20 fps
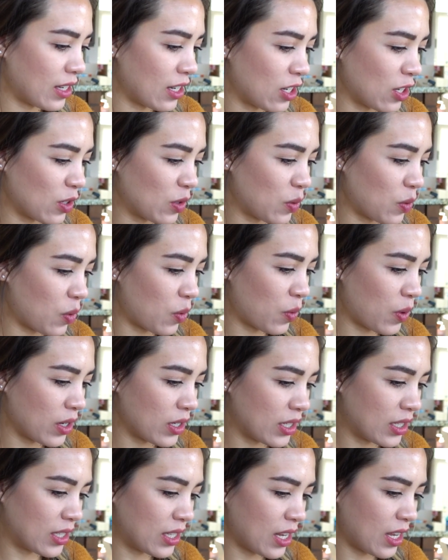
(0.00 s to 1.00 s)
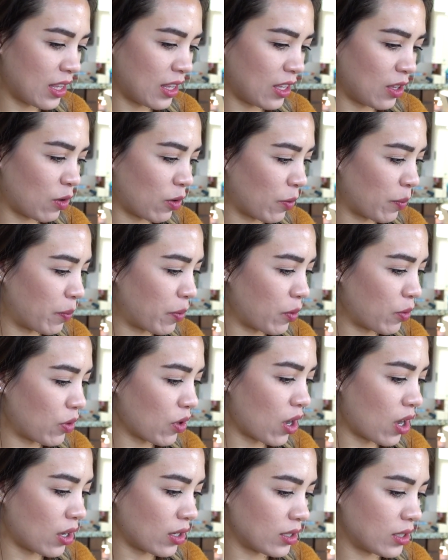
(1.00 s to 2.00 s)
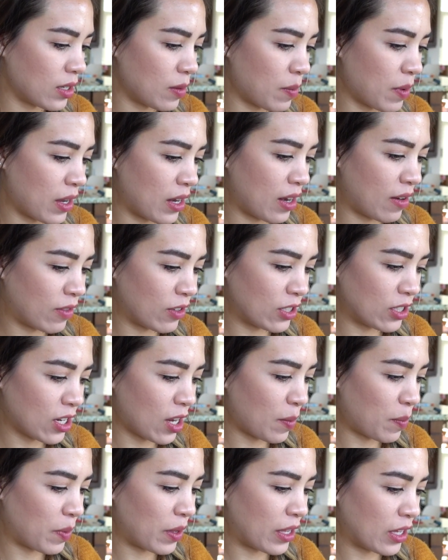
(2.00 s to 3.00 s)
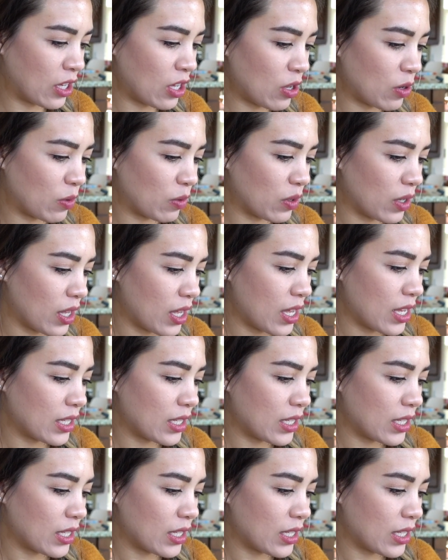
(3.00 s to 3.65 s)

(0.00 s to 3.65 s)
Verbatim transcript: I just want to say that you're both awesome and never stop being you.